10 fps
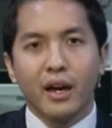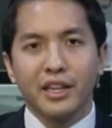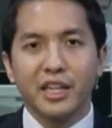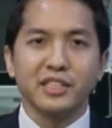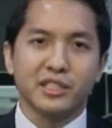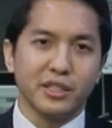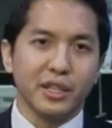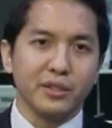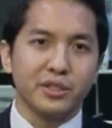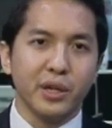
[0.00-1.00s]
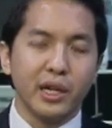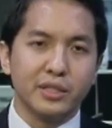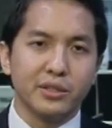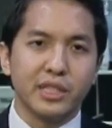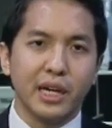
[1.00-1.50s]
I think it's too
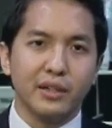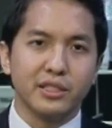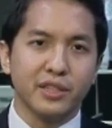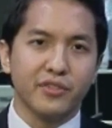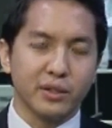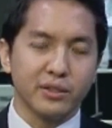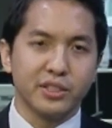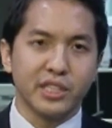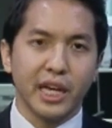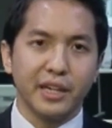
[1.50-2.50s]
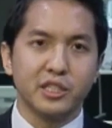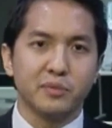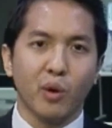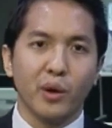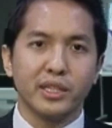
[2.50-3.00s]
early to tell. It's difficult to say at
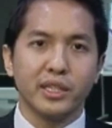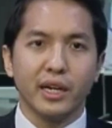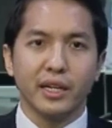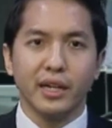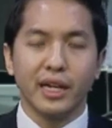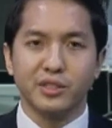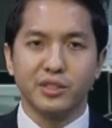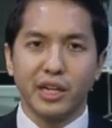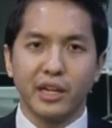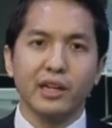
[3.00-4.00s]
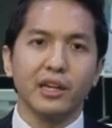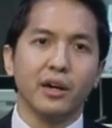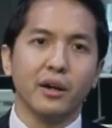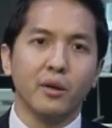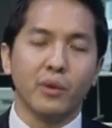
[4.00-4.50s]
this point. As you said
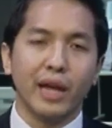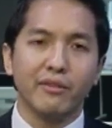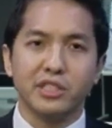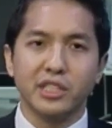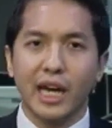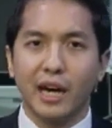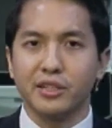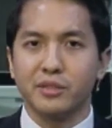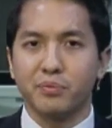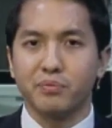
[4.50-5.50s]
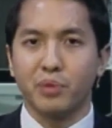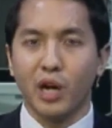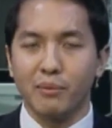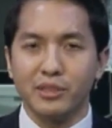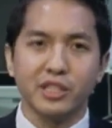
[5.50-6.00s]
earlier, we have to see how the
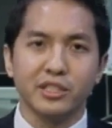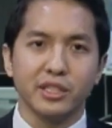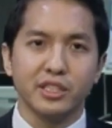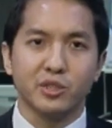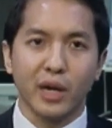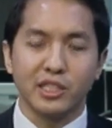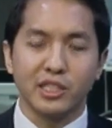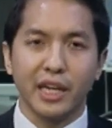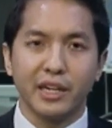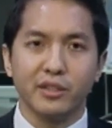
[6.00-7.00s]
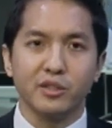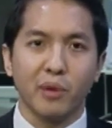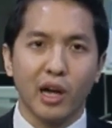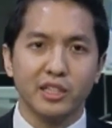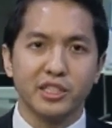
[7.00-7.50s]
promises is translated into
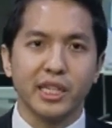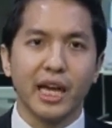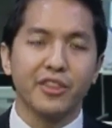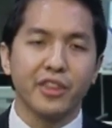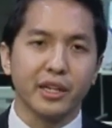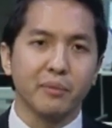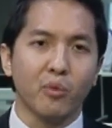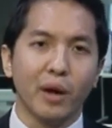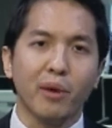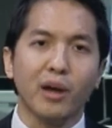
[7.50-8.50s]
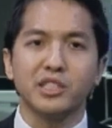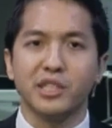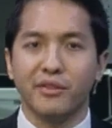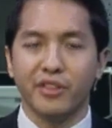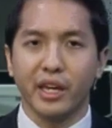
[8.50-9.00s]
policy. I think the one
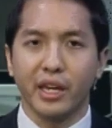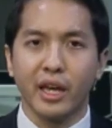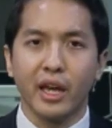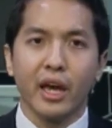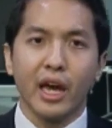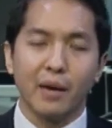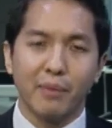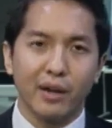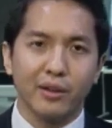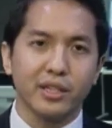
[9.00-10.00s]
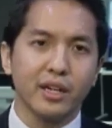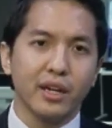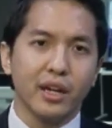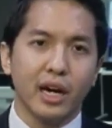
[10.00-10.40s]
positive thing about